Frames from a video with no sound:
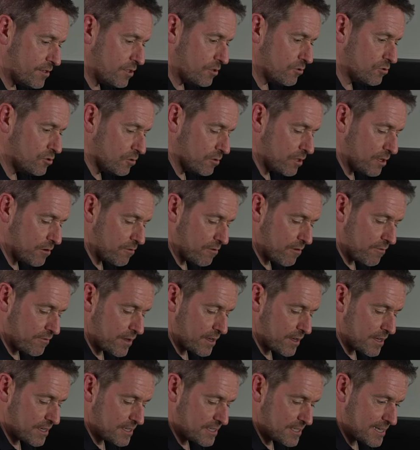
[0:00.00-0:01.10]
neutral, and
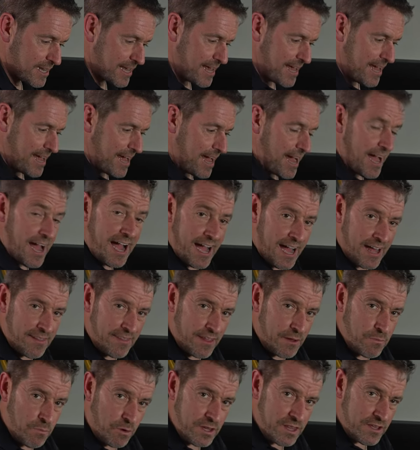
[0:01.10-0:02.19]
reverse. And
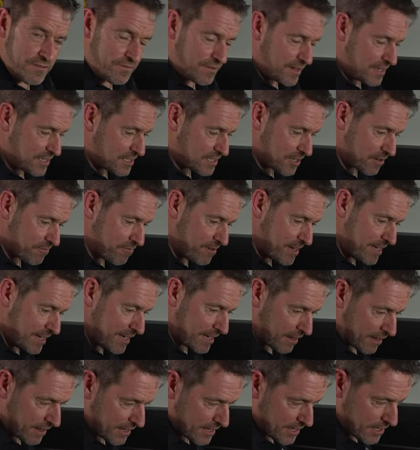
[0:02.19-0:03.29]
then one of the features I really
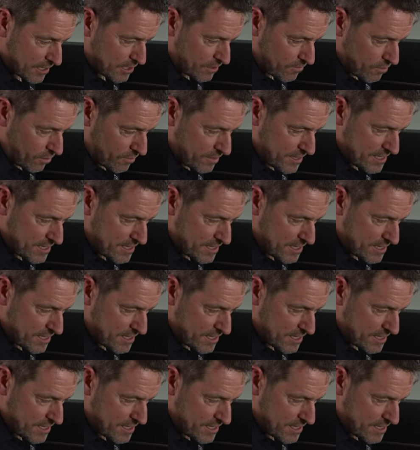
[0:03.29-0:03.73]
like, you've got